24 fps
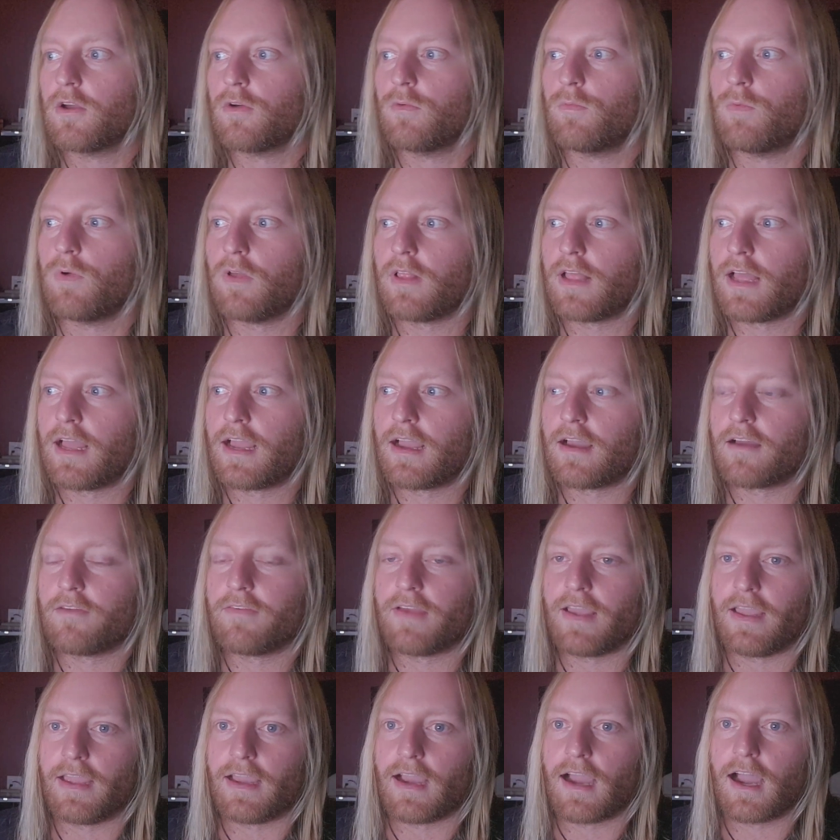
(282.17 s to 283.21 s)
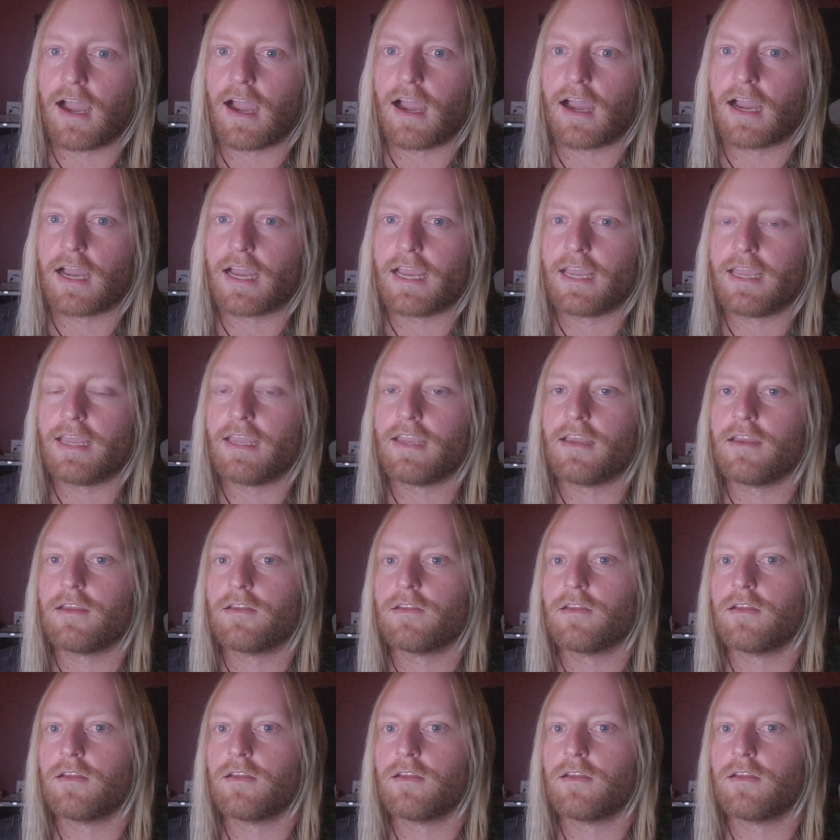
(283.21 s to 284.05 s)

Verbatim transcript: will have a high